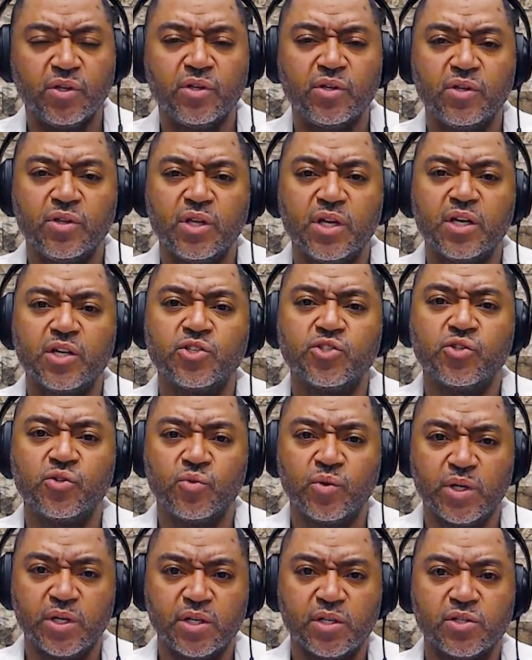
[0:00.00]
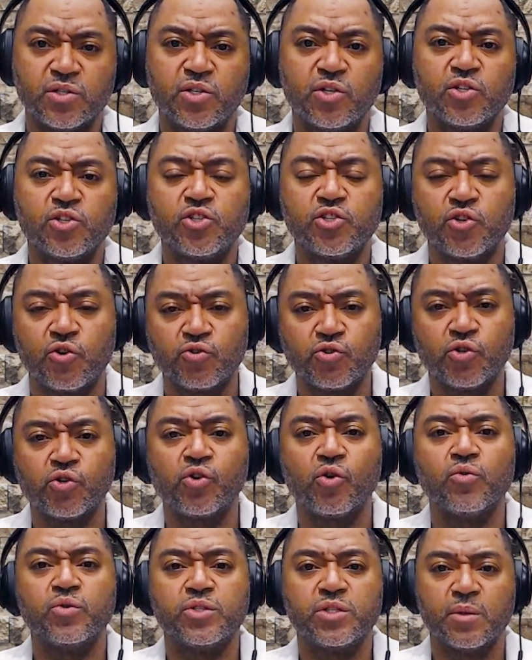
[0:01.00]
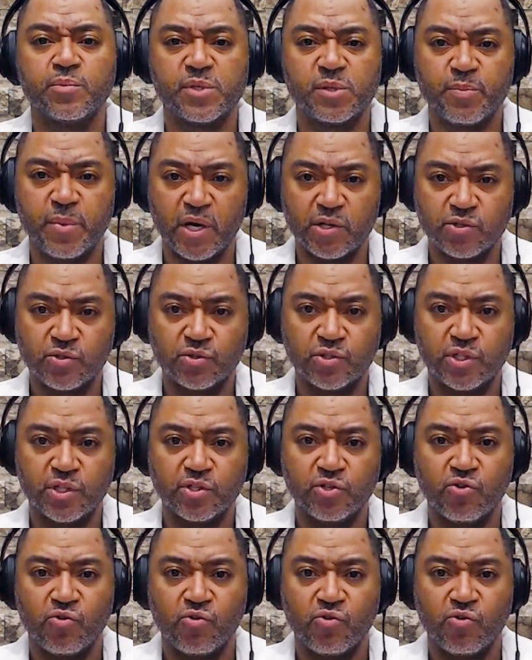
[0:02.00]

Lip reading: the issue is surgical subspecialty.